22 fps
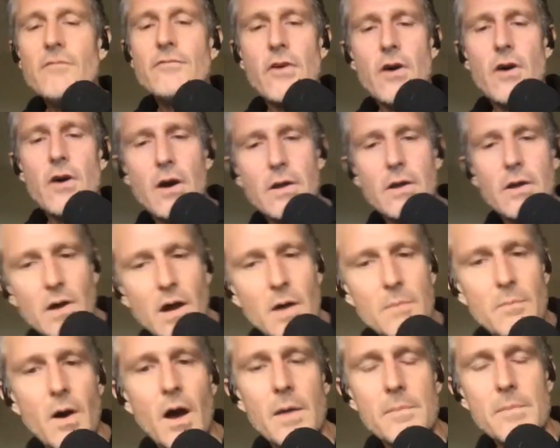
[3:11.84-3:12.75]
fine.
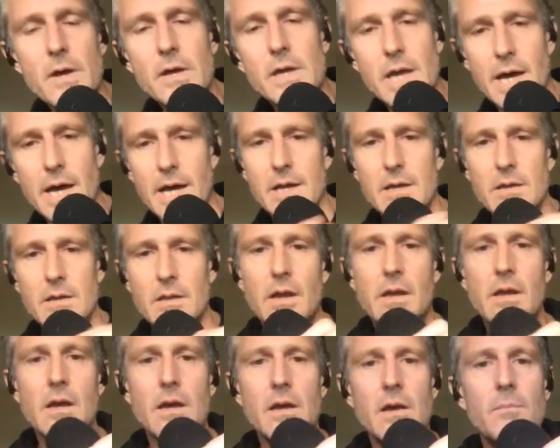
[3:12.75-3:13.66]
I'm I'm okay.
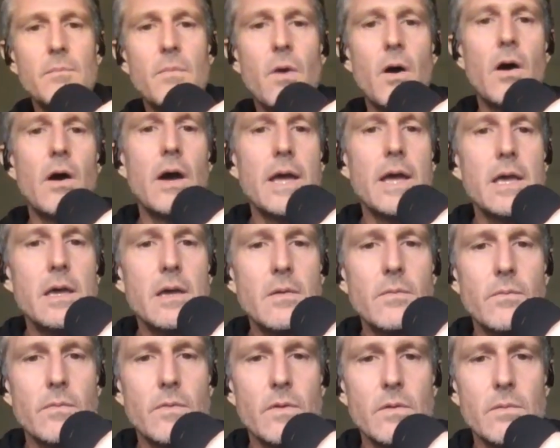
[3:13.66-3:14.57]
Like yeah. my
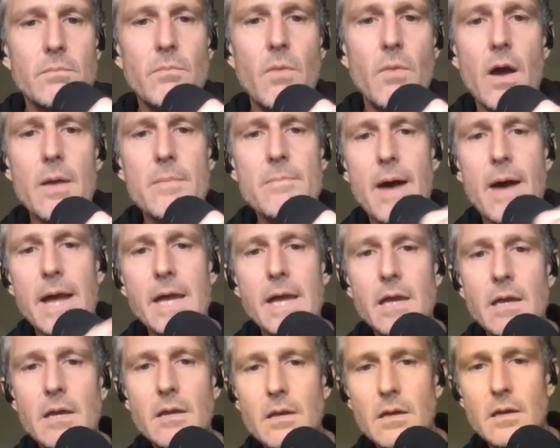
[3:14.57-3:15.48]
my
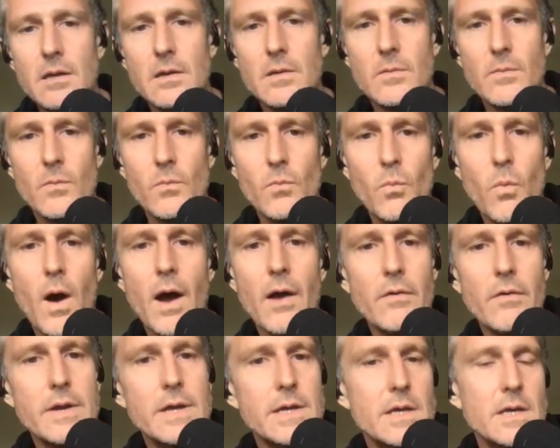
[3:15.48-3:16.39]
main
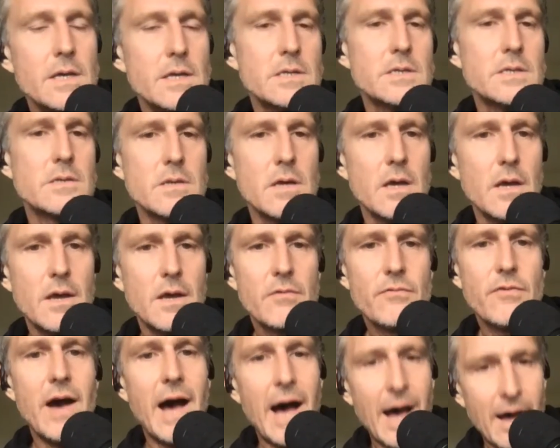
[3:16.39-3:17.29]
worry is
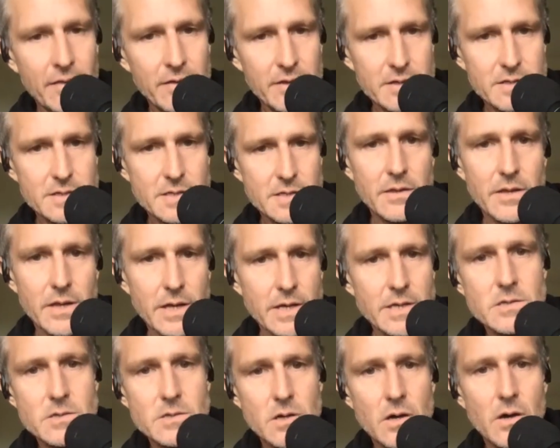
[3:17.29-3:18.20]
for others in
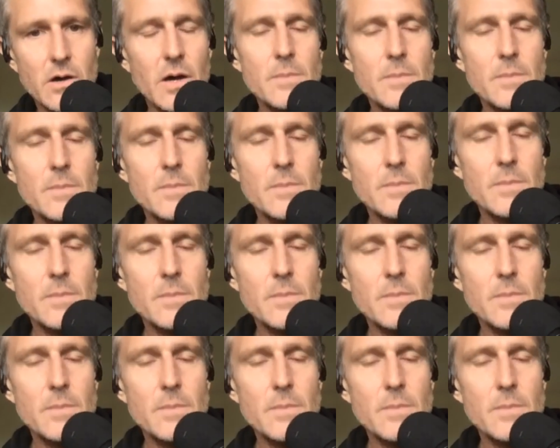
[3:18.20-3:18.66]
these times.